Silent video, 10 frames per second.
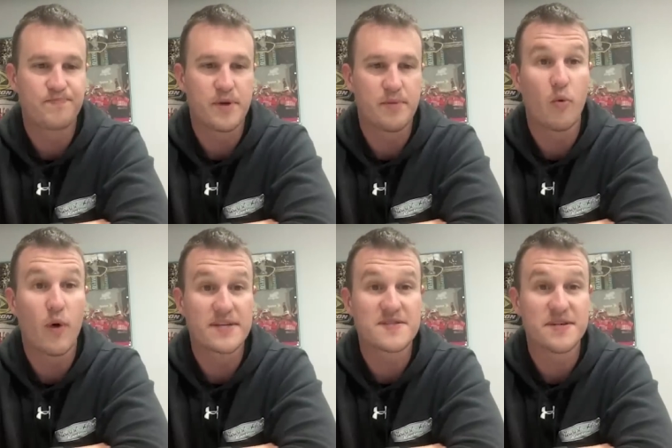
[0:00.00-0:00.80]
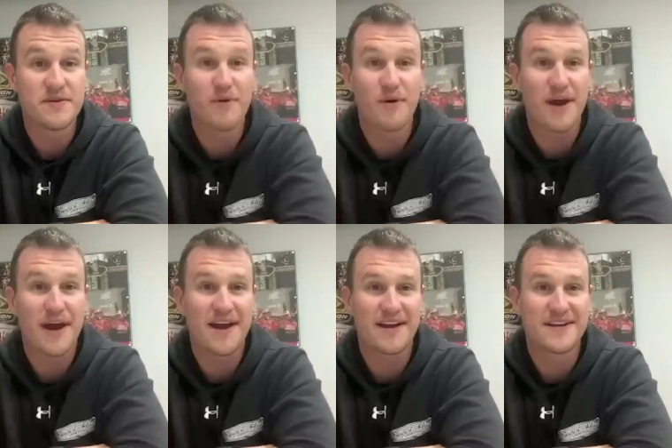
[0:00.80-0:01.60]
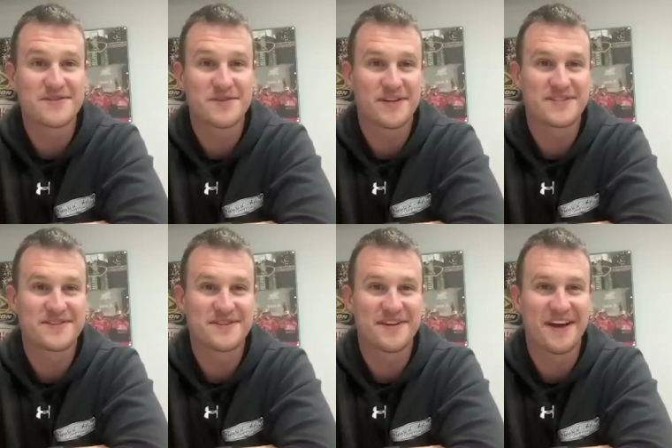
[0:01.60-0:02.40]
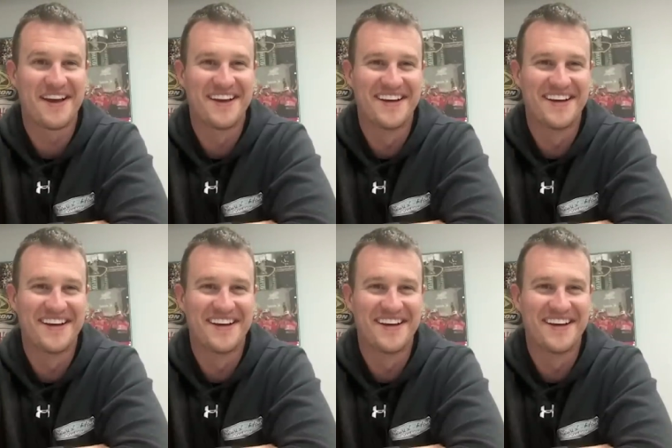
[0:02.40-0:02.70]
people want to see you okay, I guess. So that's a good thing.